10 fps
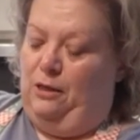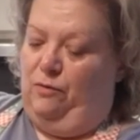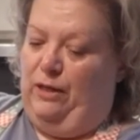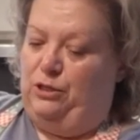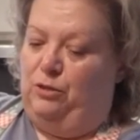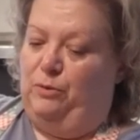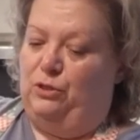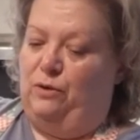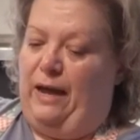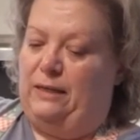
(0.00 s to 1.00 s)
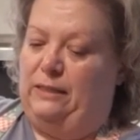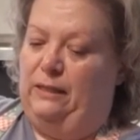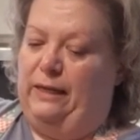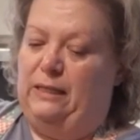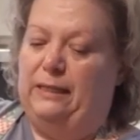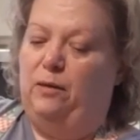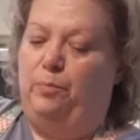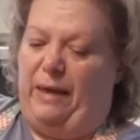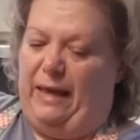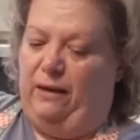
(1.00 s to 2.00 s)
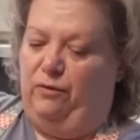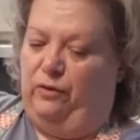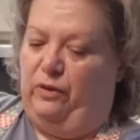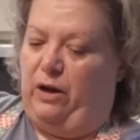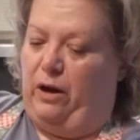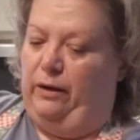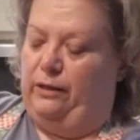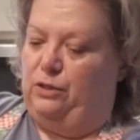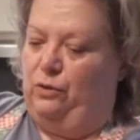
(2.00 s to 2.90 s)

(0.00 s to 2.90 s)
The vegetables are acting like a little bed for the garlic,